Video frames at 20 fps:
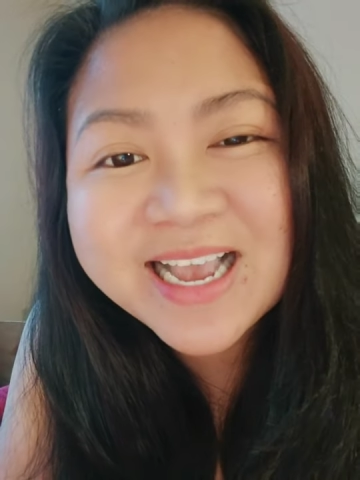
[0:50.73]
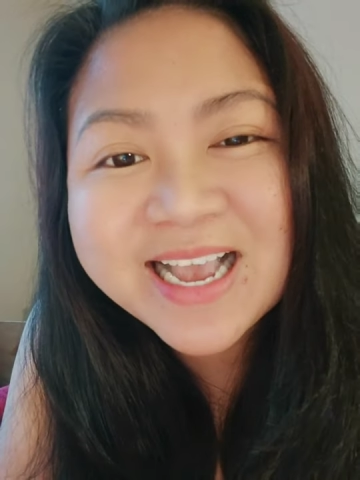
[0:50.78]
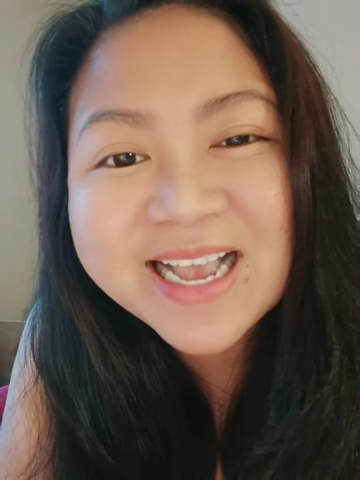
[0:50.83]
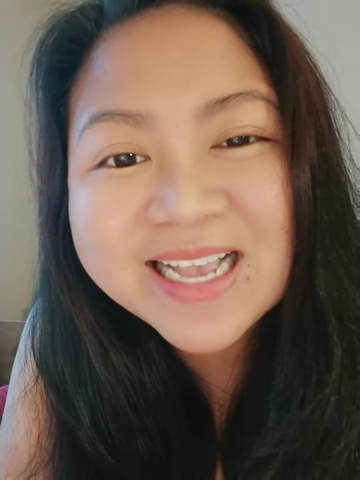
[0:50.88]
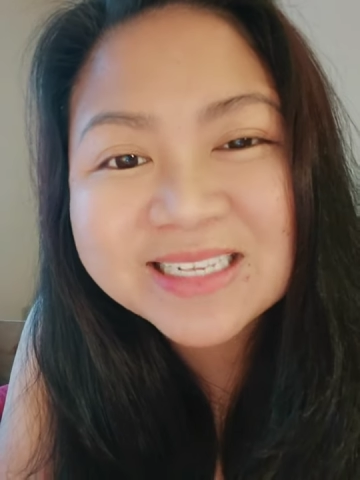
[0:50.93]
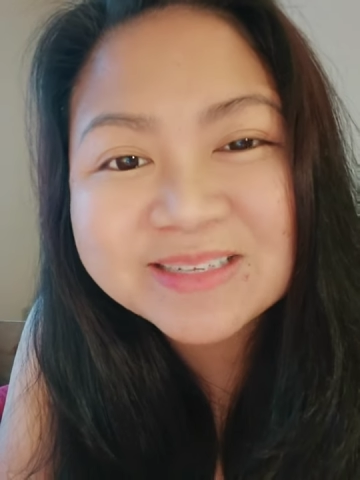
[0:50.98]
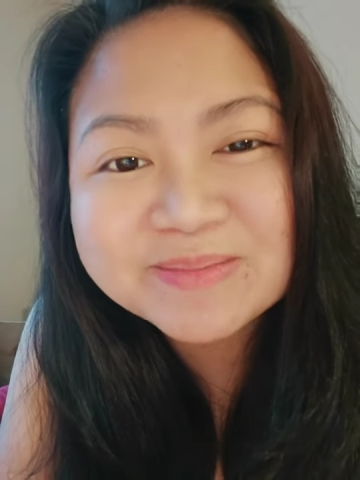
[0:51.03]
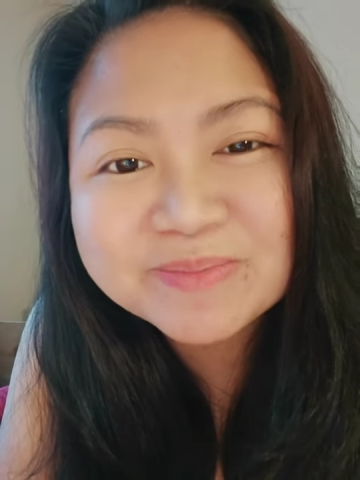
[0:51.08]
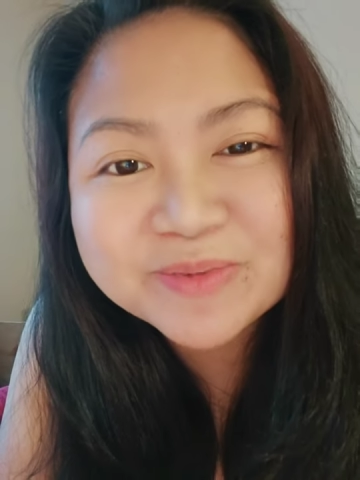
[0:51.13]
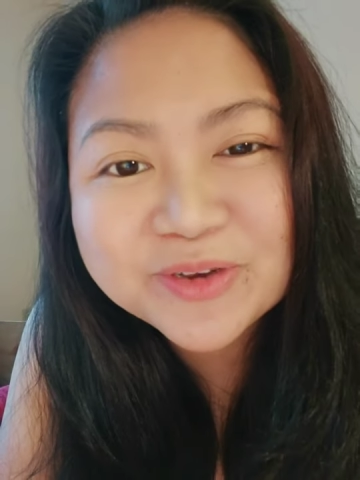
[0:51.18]

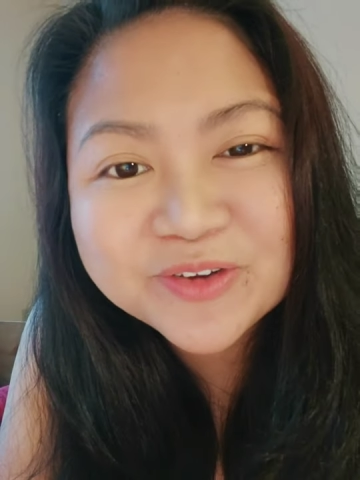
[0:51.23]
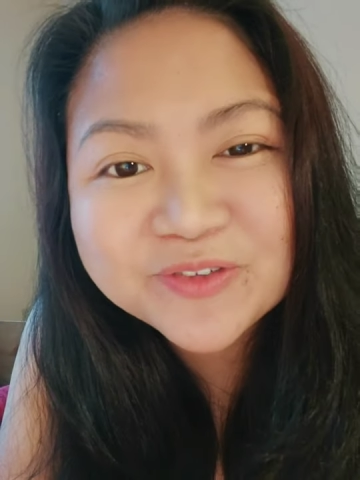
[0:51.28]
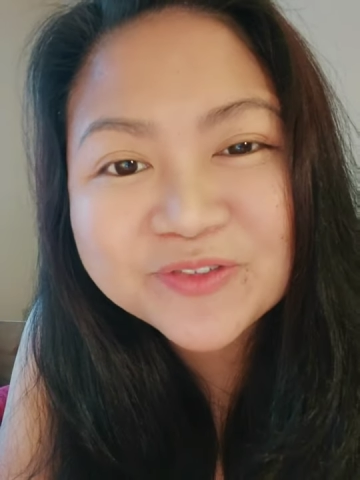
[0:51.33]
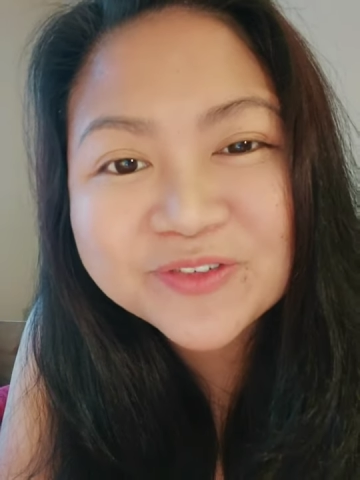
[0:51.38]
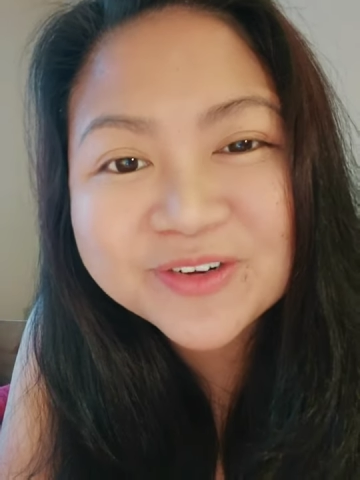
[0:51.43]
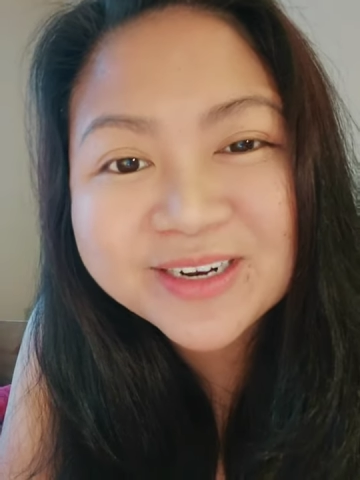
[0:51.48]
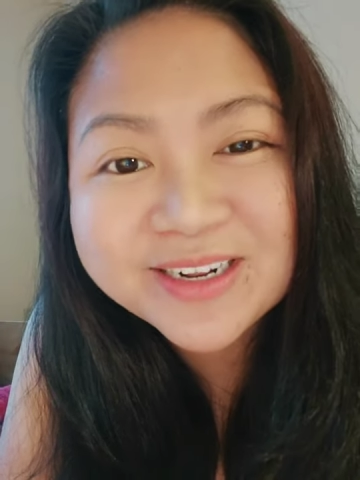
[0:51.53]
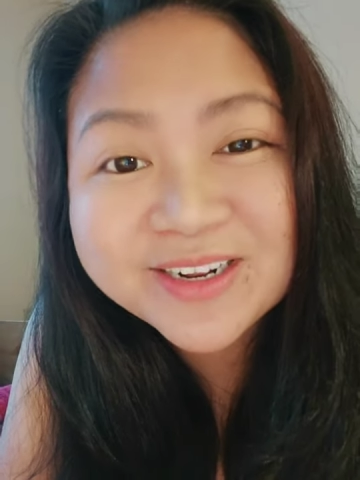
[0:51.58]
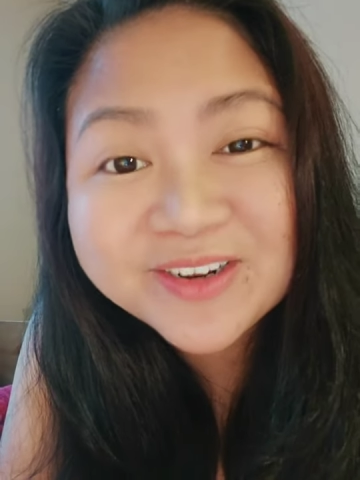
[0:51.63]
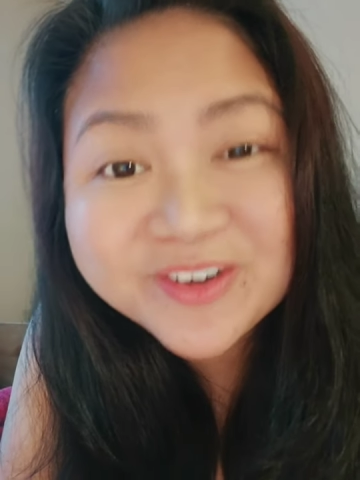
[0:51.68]
as
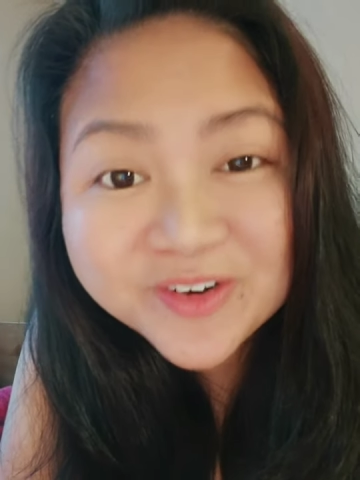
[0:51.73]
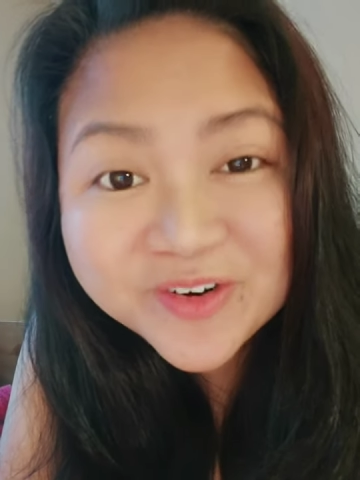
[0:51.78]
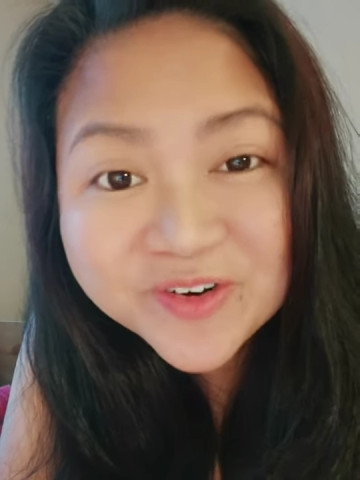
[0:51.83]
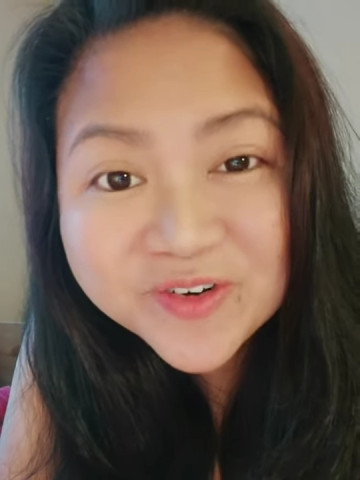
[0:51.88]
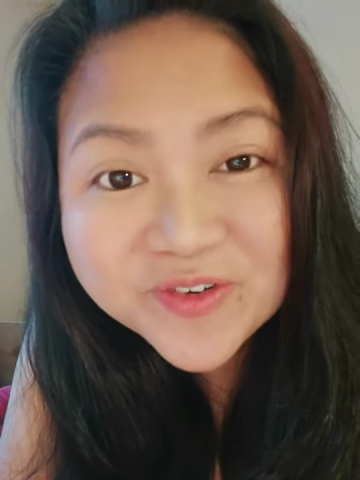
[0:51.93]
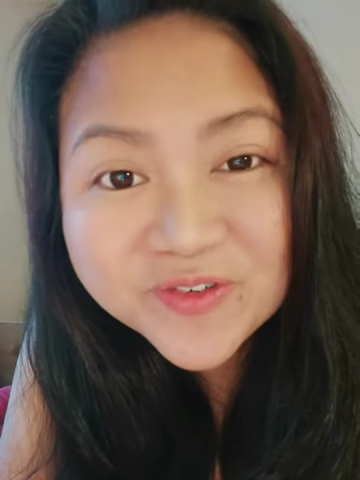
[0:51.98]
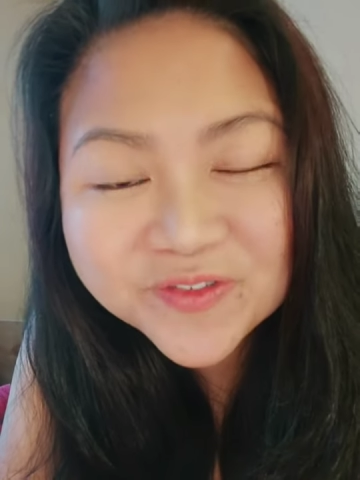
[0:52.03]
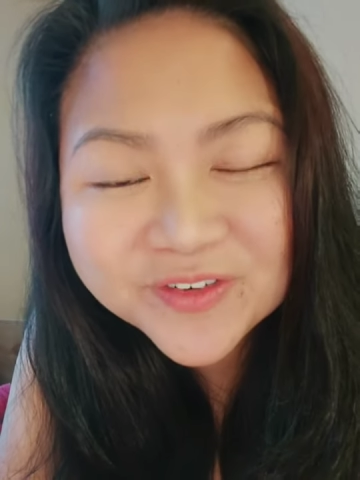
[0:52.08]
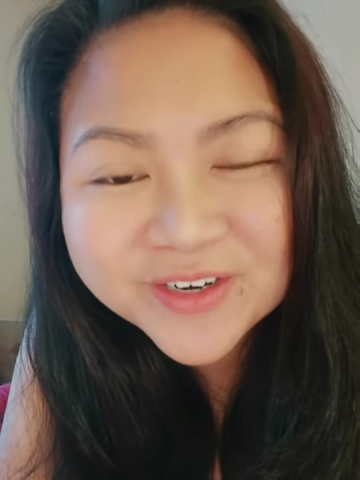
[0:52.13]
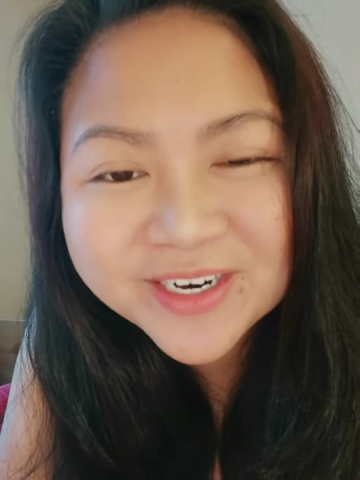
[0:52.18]
boyfriend and
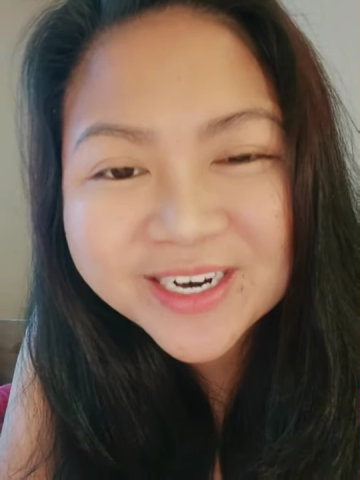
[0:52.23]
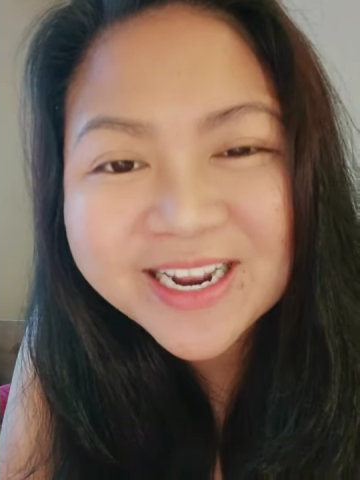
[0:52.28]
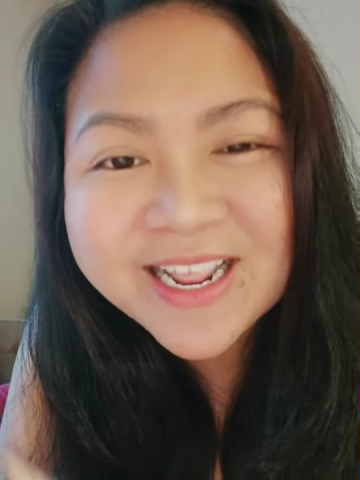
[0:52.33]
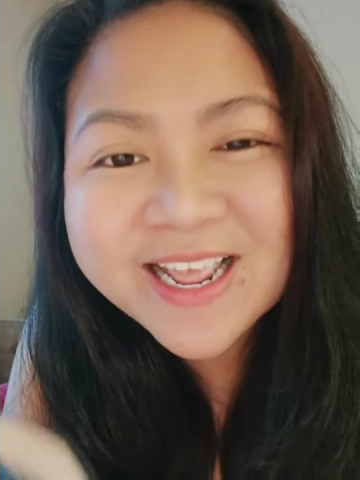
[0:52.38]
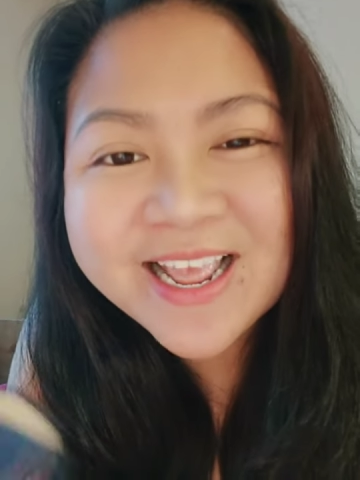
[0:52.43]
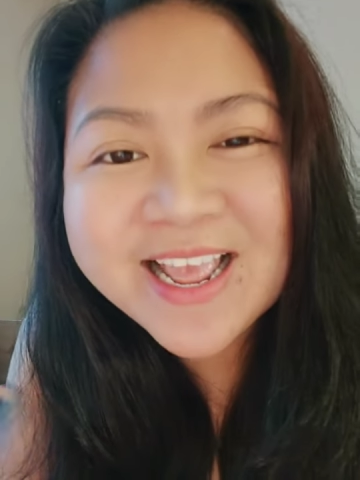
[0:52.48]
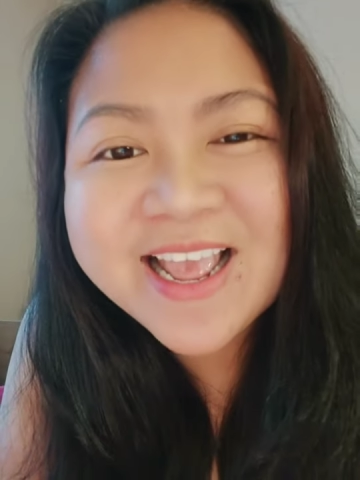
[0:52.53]
girlfriend.